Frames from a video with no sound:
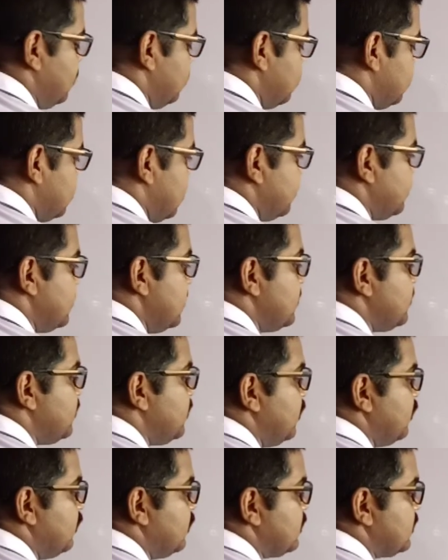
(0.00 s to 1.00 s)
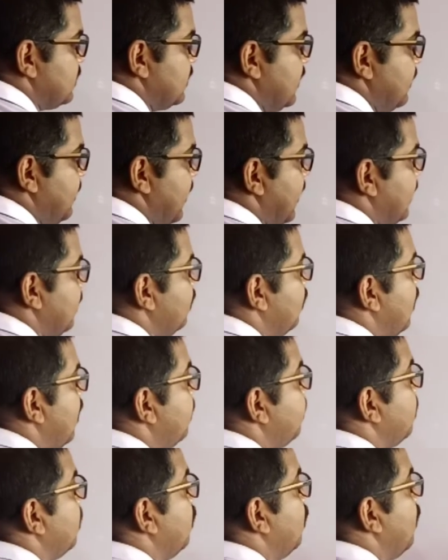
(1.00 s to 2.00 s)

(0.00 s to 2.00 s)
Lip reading: to substitute the value of